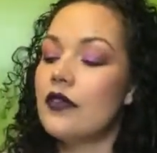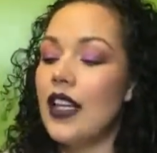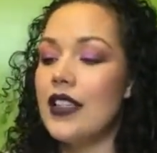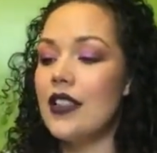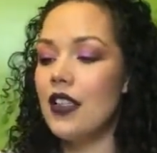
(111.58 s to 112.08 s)

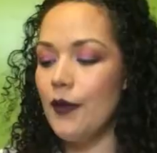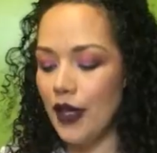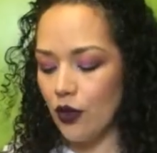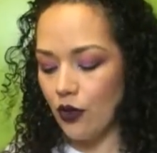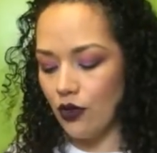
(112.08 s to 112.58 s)
That's gonna be
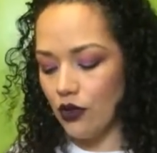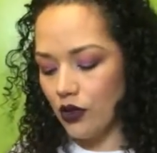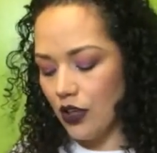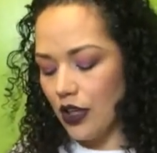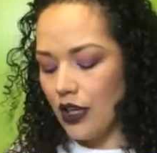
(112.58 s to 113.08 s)

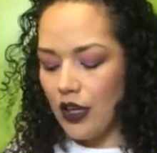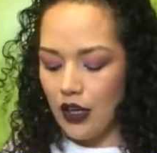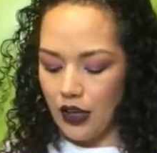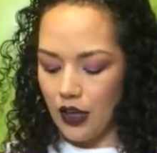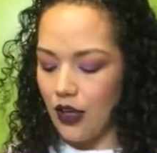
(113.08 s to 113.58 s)
cool.
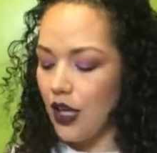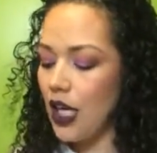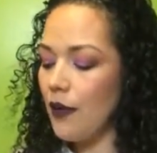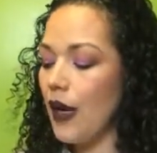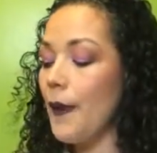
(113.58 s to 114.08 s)

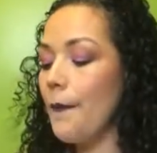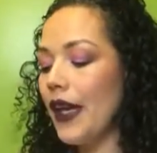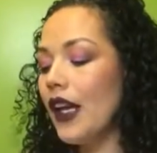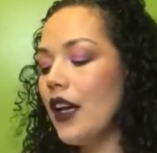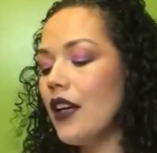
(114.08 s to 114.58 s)

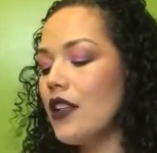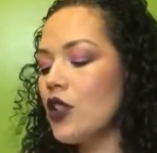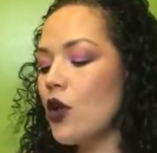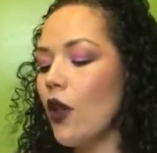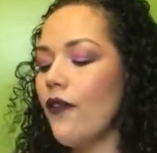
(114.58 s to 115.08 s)
Amika
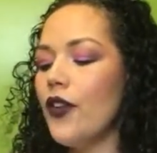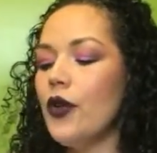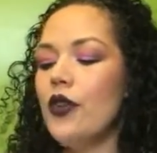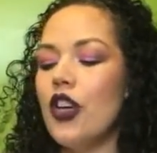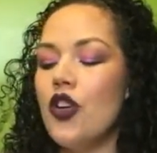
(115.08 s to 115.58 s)
Soul
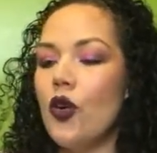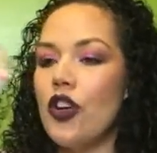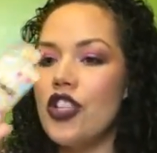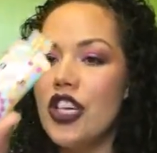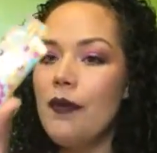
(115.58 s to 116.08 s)
Food
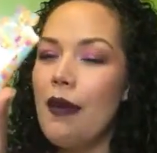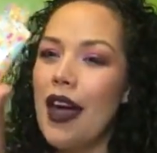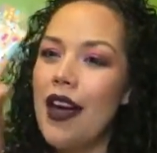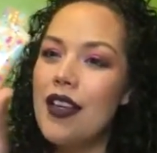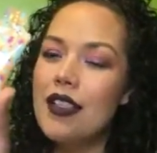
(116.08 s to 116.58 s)
Nourishing
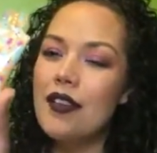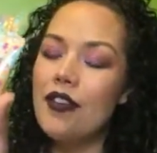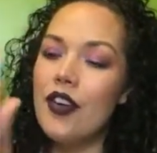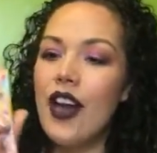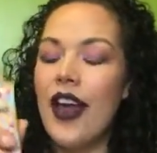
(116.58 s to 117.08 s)
Mask
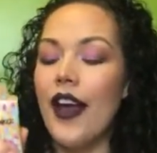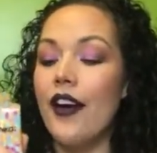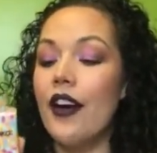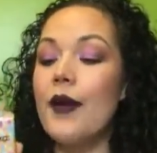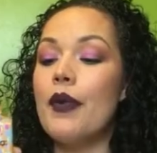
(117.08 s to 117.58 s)
for
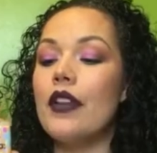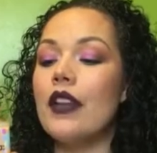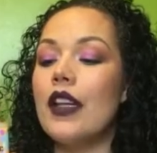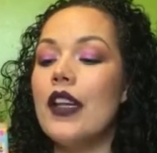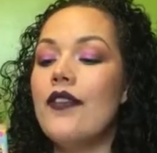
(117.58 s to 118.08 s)
hair, I
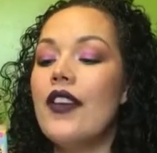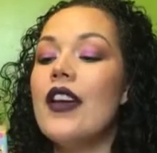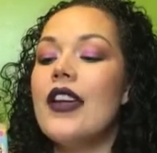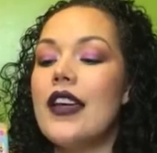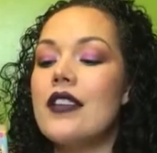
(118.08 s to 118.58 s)
believe.
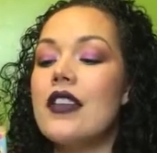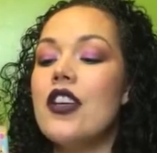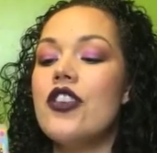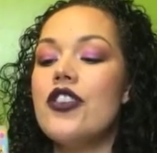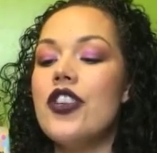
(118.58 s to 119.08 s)
Yes,
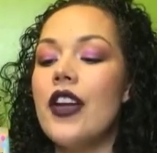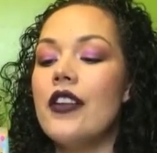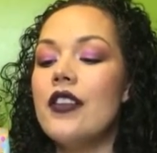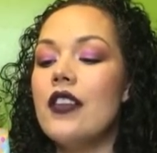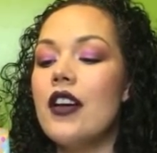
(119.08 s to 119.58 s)

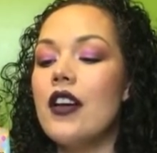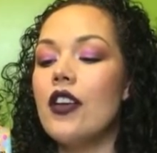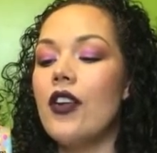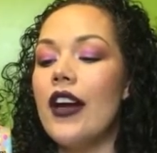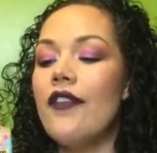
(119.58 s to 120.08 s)

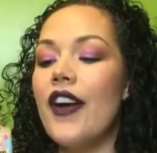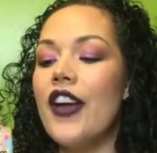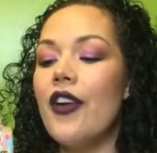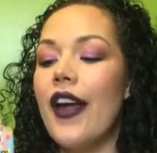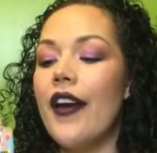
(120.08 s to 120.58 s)
gratify
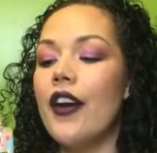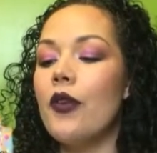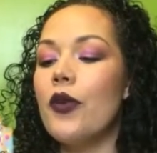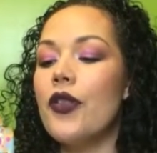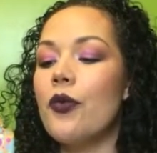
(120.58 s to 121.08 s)
your hair
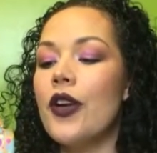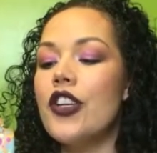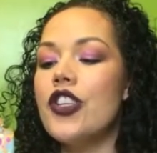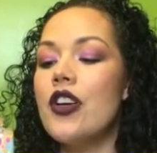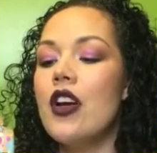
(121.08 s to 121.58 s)
with
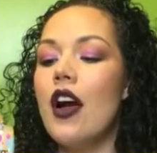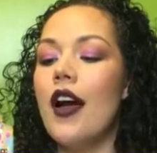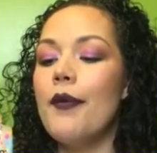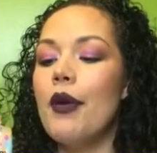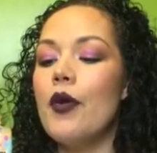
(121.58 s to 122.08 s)
rich,
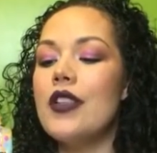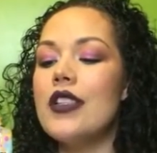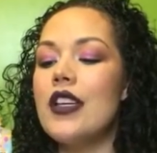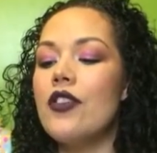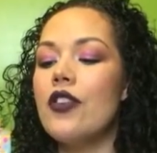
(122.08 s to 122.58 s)
high potency